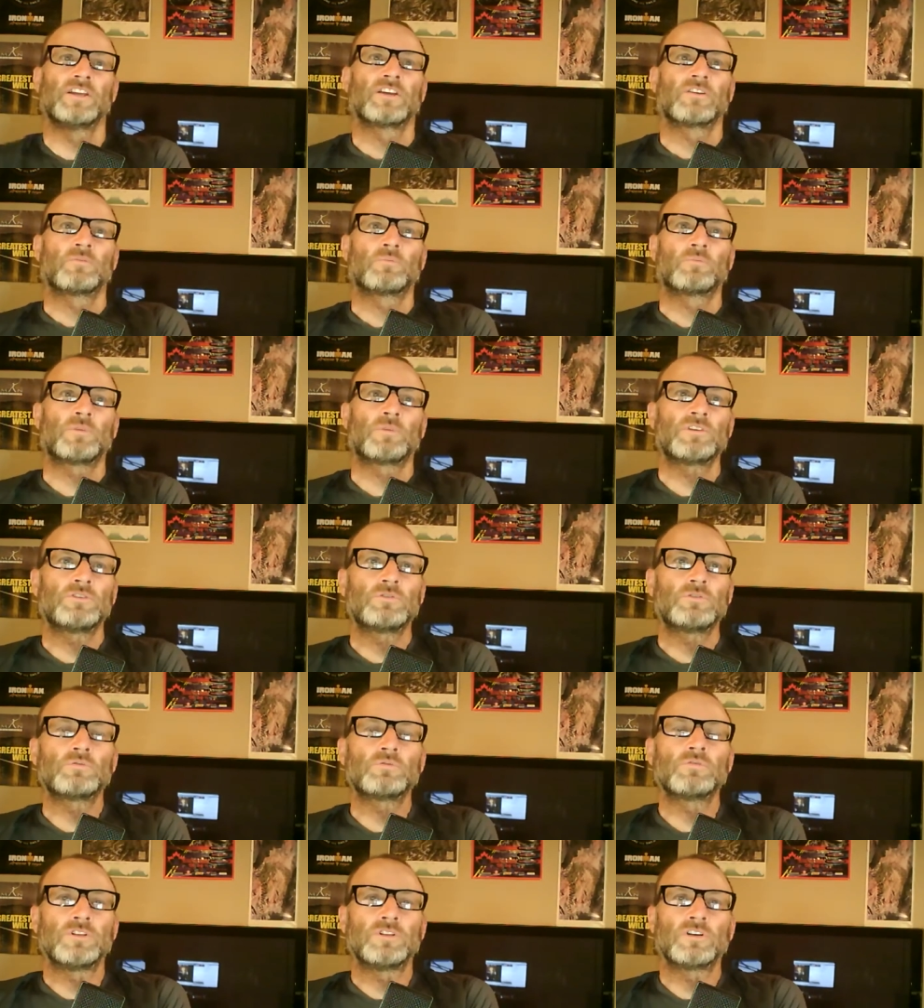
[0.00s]
what do
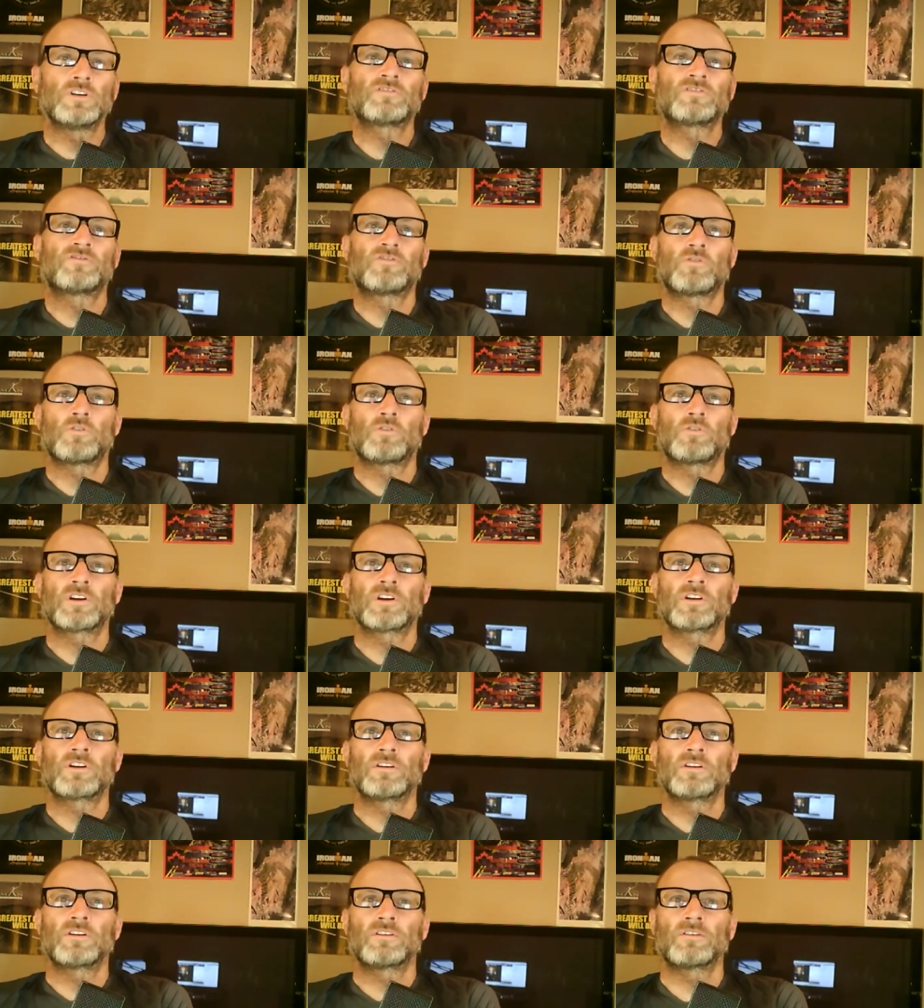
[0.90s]
you look
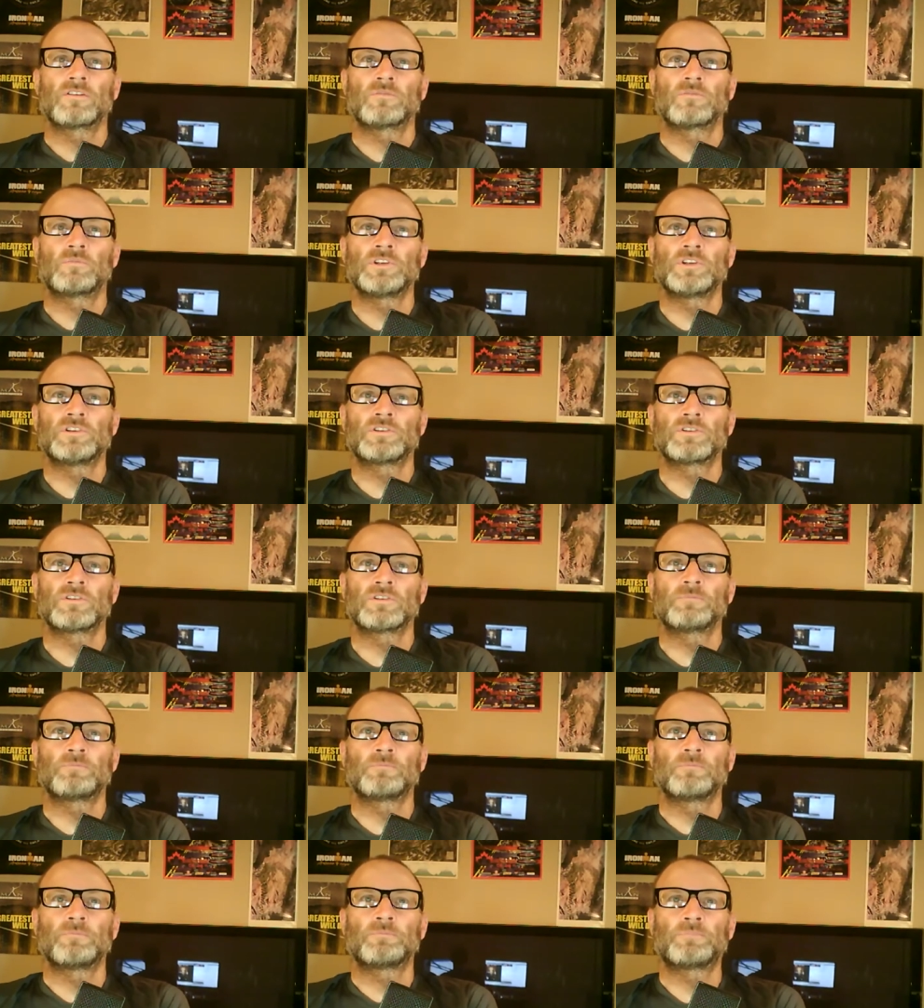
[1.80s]
for when you're